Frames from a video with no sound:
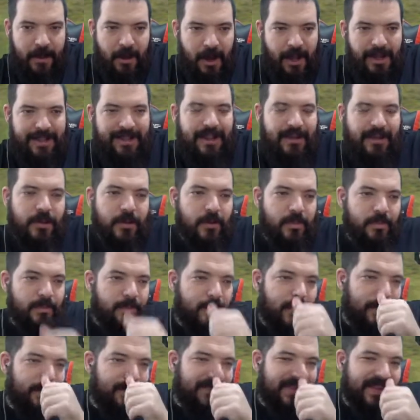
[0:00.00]
I
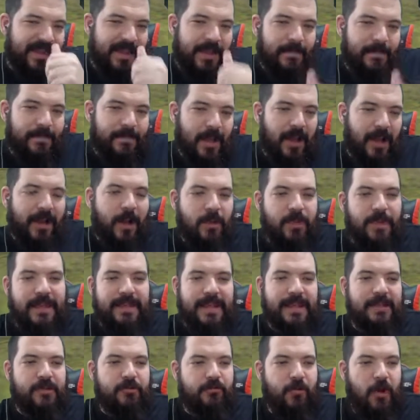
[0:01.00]
don't think
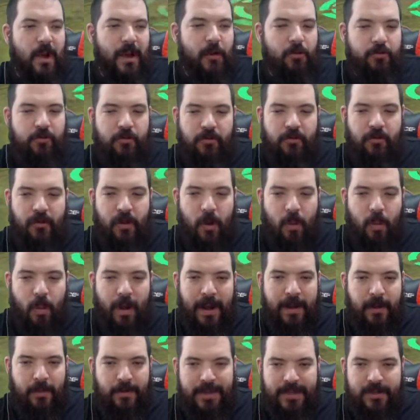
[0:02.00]
there's a right or a wrong
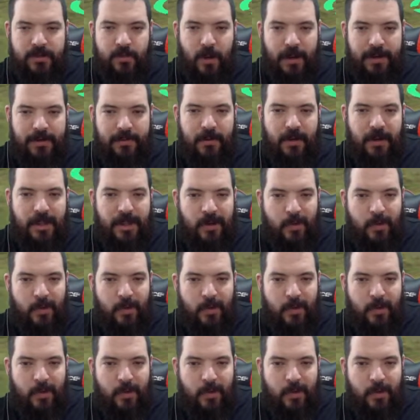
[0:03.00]
way on this one.